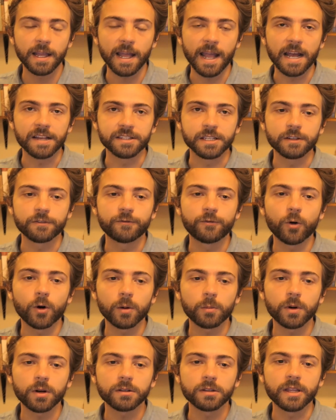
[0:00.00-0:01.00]
As a
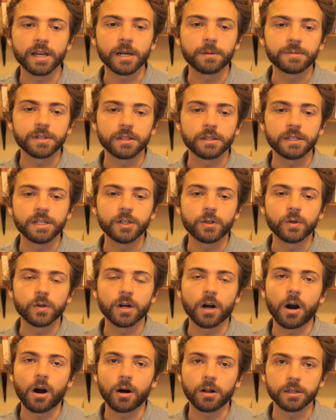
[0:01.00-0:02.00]
former Lambda legal
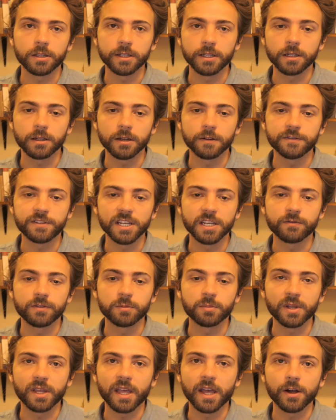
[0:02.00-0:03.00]
colleague of David
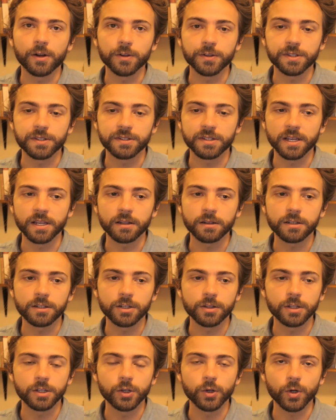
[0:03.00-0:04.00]
Buckel's said
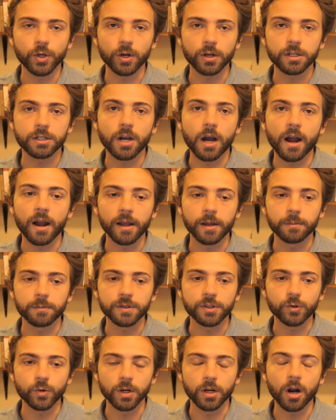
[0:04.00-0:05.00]
to the New York
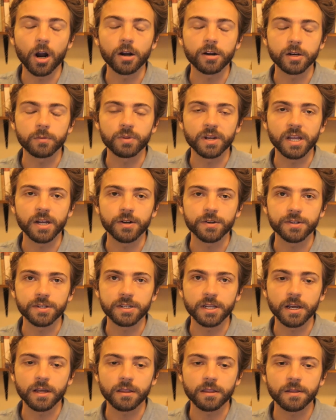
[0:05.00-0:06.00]
Times regarding Buckel's
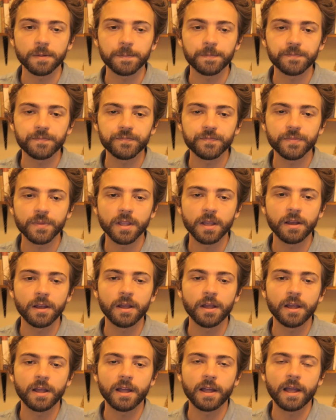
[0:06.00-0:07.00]
death,
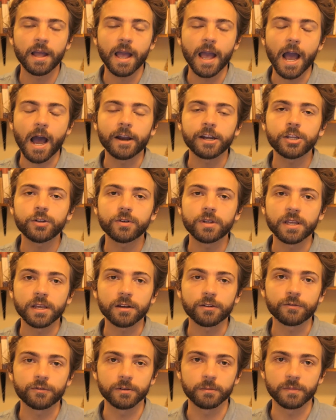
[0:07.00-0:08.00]
"How do you
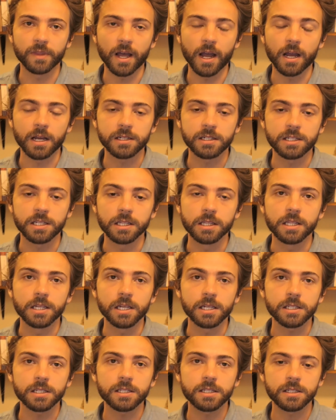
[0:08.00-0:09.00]
get from that to
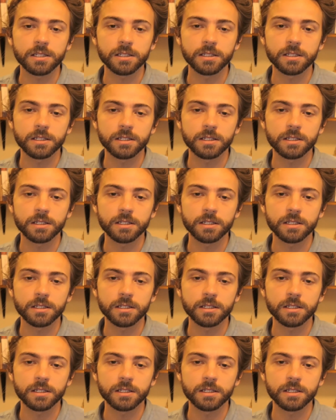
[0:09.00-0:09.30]
this?"